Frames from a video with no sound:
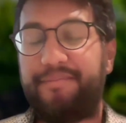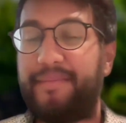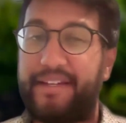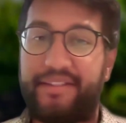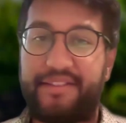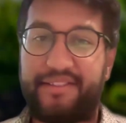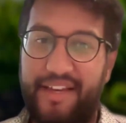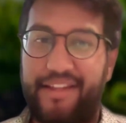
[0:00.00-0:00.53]

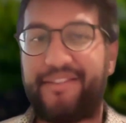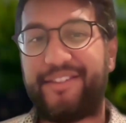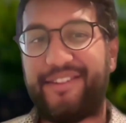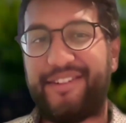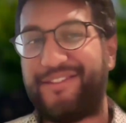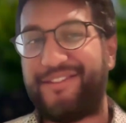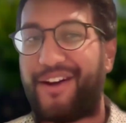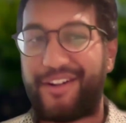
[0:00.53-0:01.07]
makes
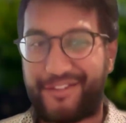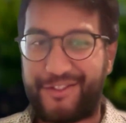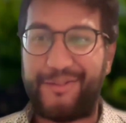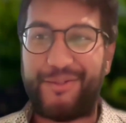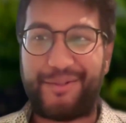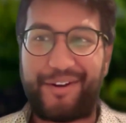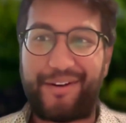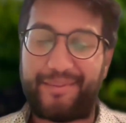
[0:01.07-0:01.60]
sense and is not
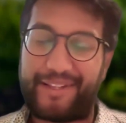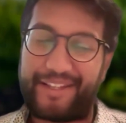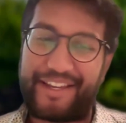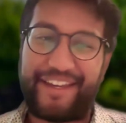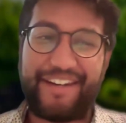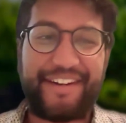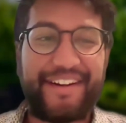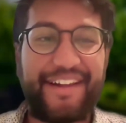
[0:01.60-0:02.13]
too
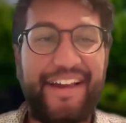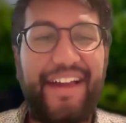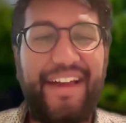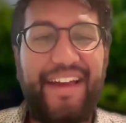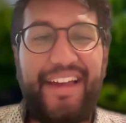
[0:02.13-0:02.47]
complicated.